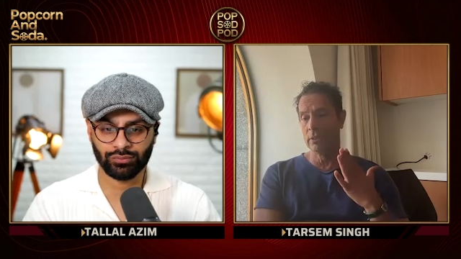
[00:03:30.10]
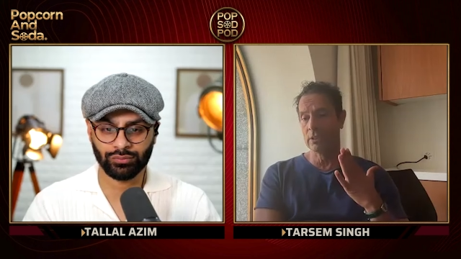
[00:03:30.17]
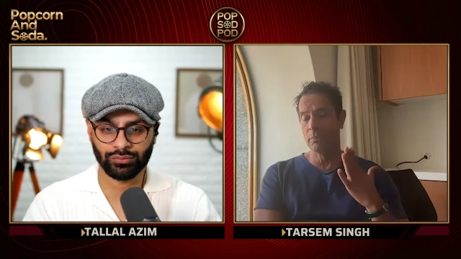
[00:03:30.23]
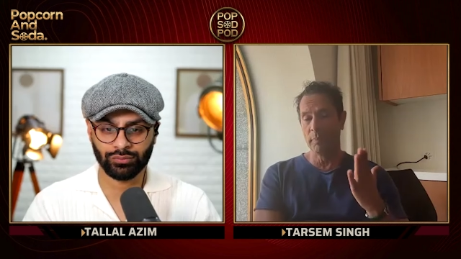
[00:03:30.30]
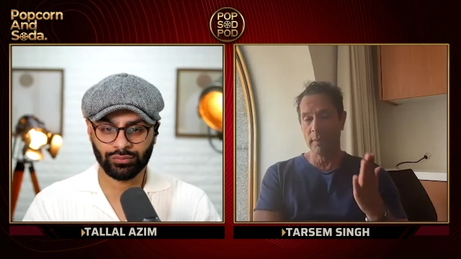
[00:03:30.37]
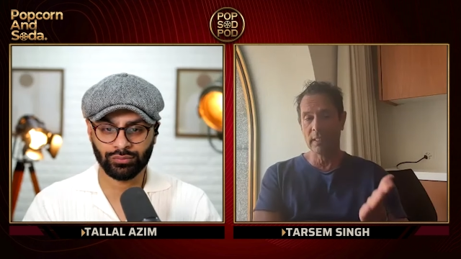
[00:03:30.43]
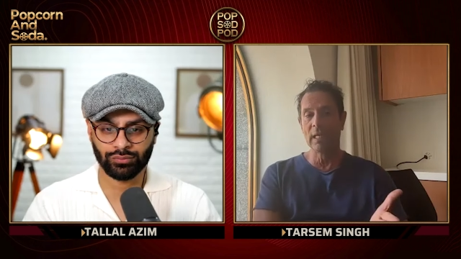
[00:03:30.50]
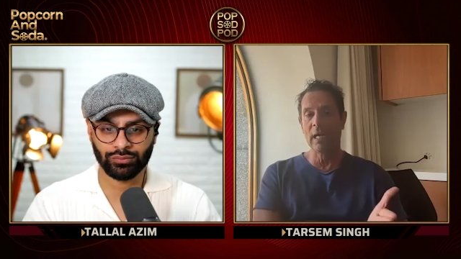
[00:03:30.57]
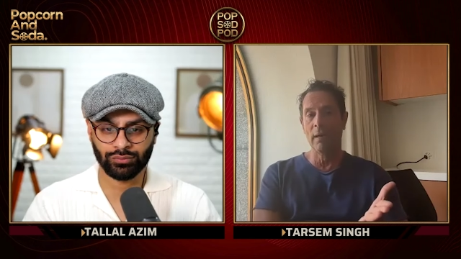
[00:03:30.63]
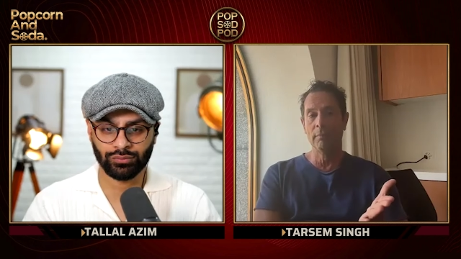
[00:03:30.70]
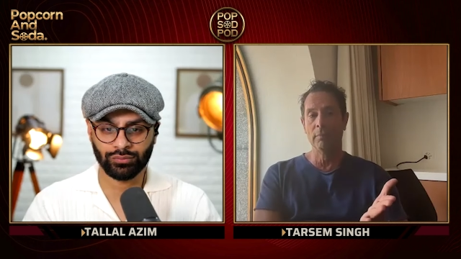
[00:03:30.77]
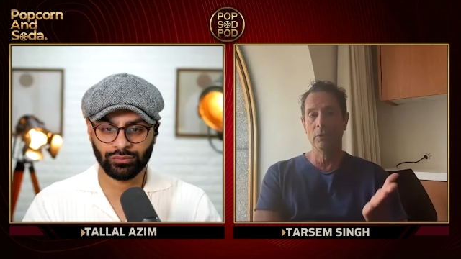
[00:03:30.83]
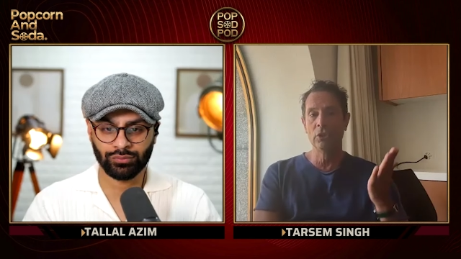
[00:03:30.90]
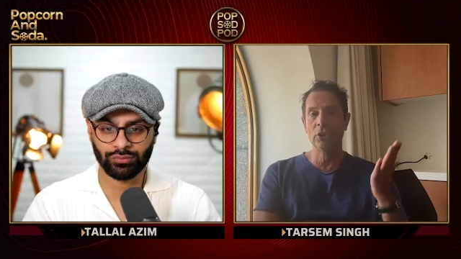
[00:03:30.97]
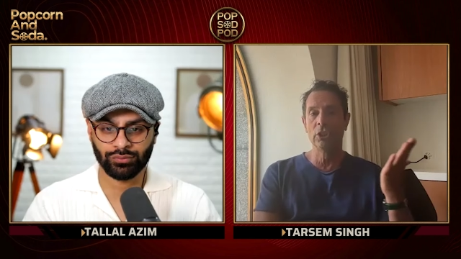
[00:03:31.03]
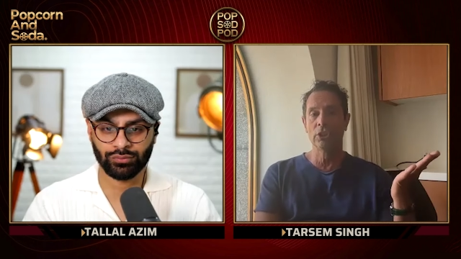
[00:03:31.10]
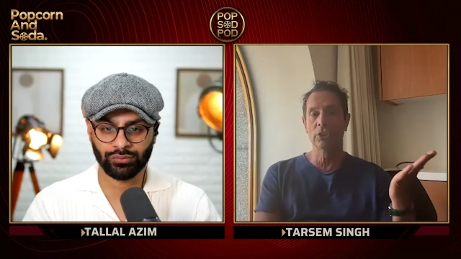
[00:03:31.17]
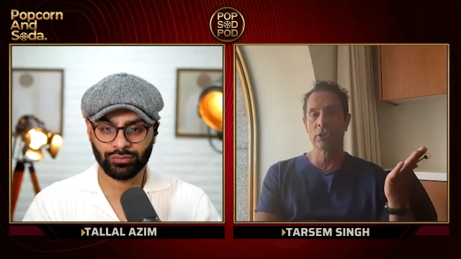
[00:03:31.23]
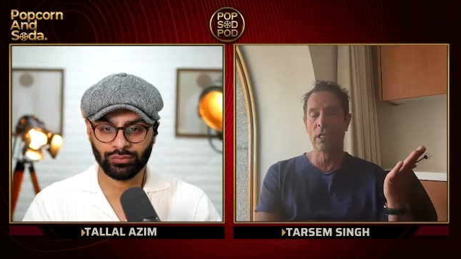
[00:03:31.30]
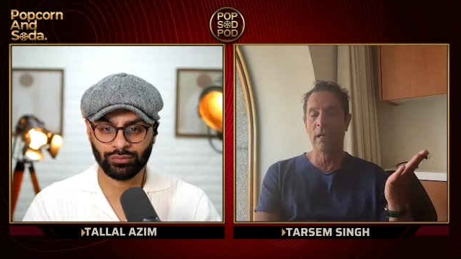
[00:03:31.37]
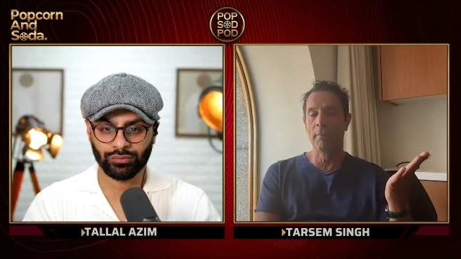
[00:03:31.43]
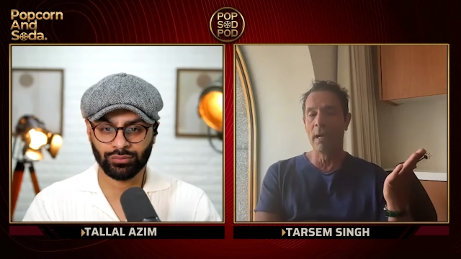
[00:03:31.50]
Speaker 1: it's become
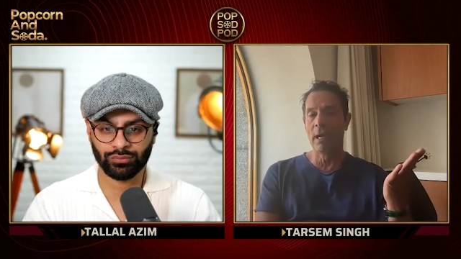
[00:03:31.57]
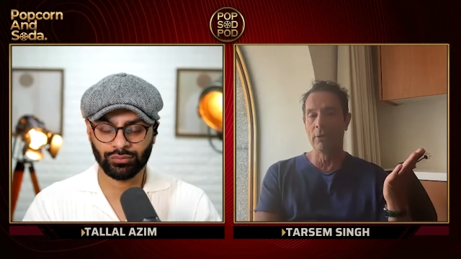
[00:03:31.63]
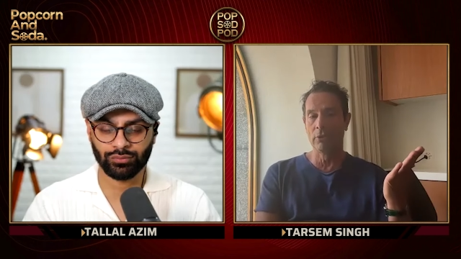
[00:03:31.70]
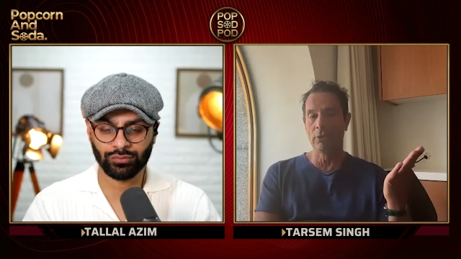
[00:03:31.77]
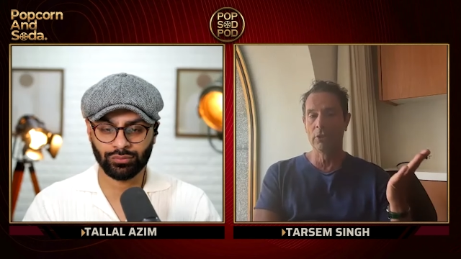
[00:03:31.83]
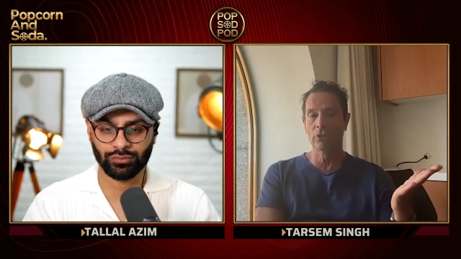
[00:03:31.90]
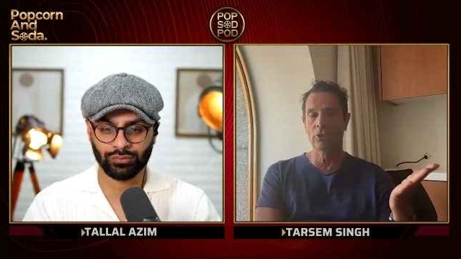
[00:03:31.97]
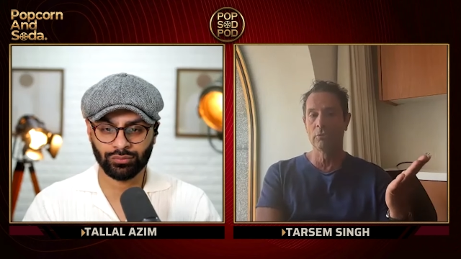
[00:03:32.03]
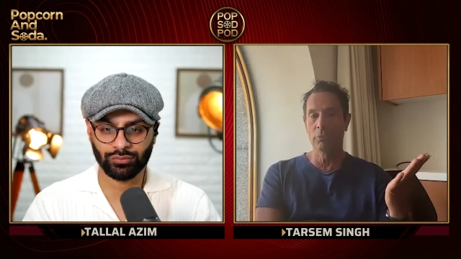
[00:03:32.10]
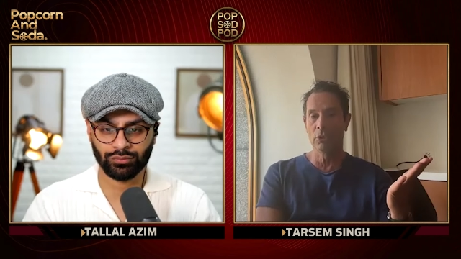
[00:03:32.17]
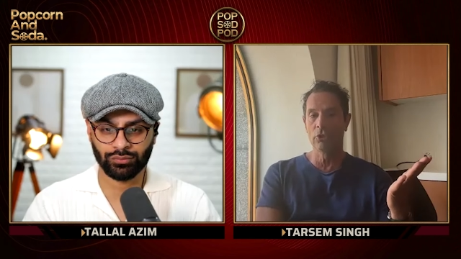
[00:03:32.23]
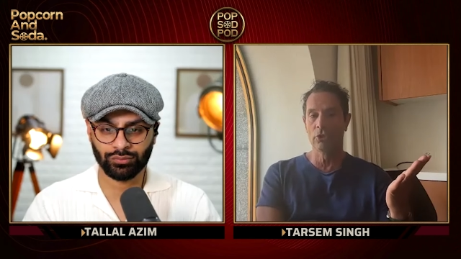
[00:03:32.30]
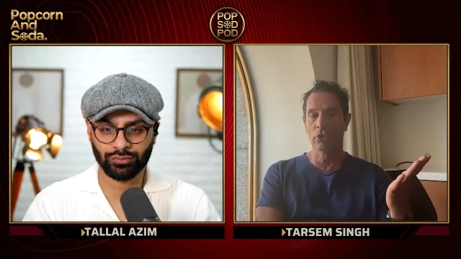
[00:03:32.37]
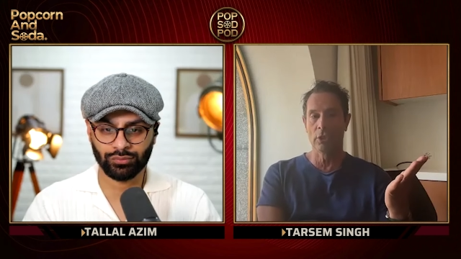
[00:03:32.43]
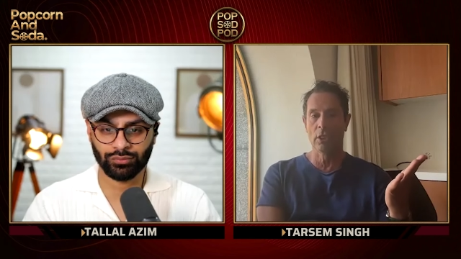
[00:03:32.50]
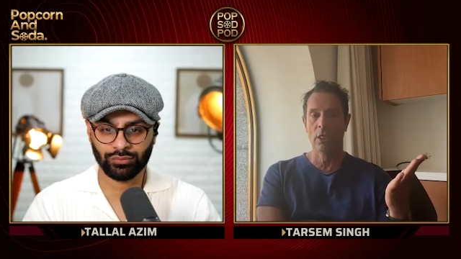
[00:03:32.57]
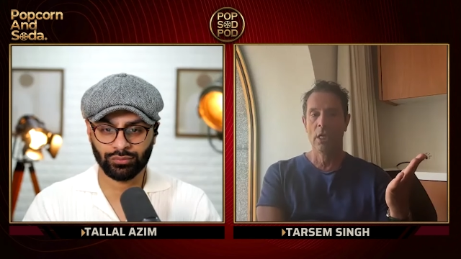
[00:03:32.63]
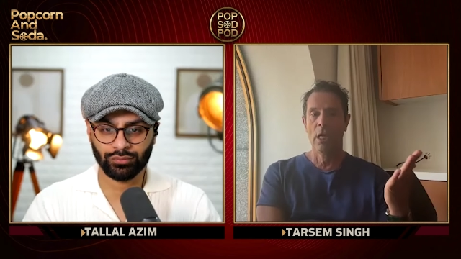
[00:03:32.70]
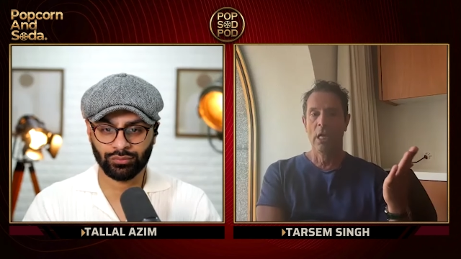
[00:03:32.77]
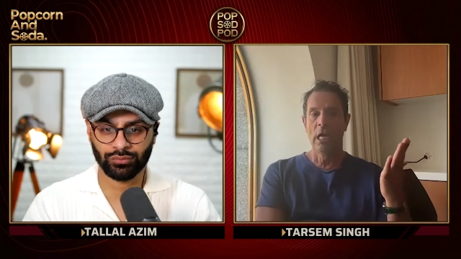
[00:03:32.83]
just about distribution.